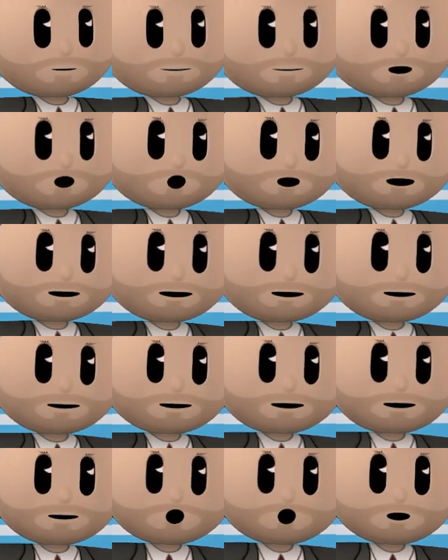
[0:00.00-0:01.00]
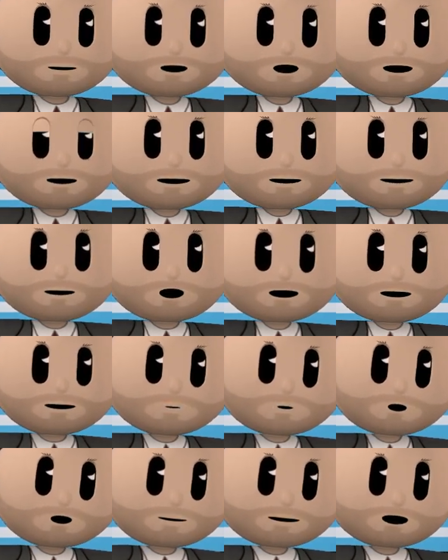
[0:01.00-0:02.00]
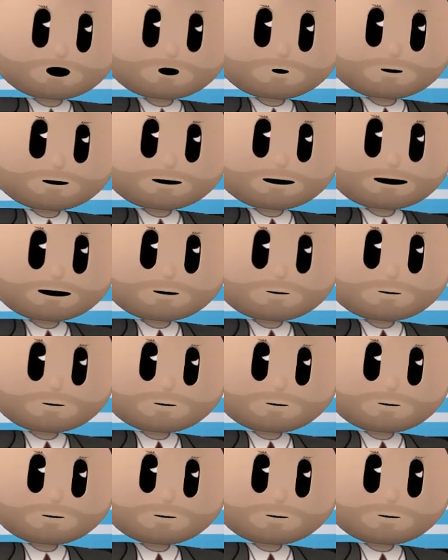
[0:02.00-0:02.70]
So when they could do something untrustworthy,